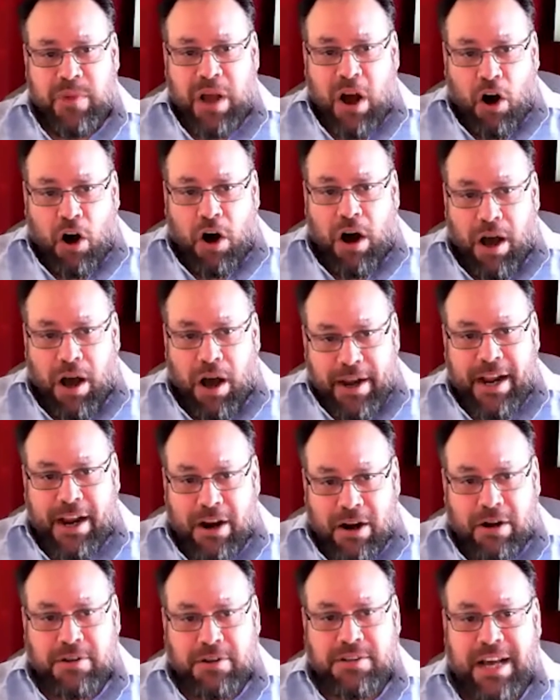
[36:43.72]

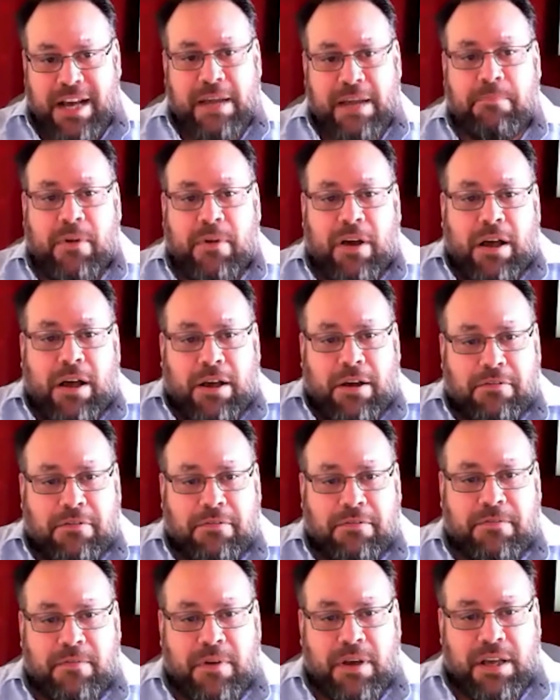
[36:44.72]
on-air type
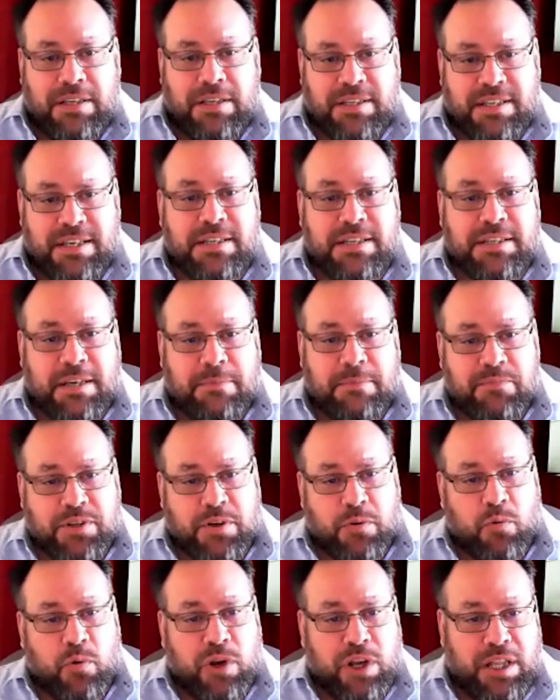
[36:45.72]
of systems
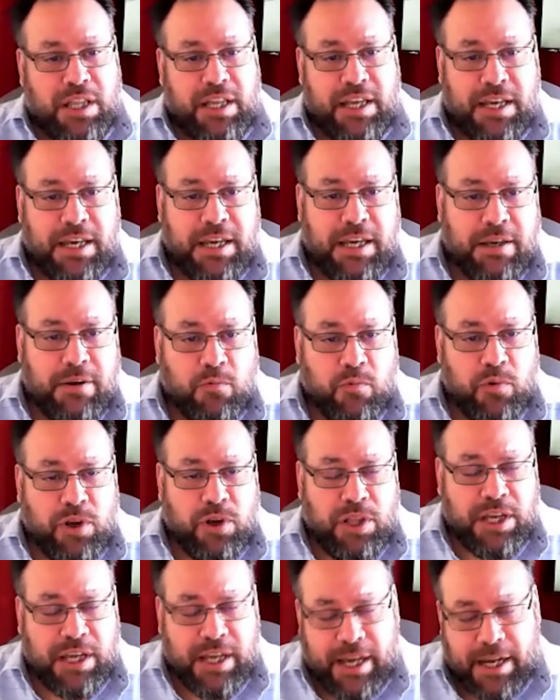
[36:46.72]
to really,
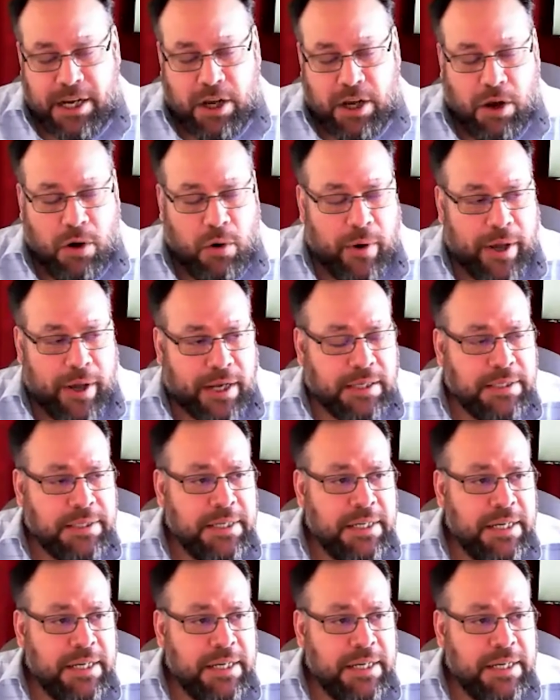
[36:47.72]
really get going.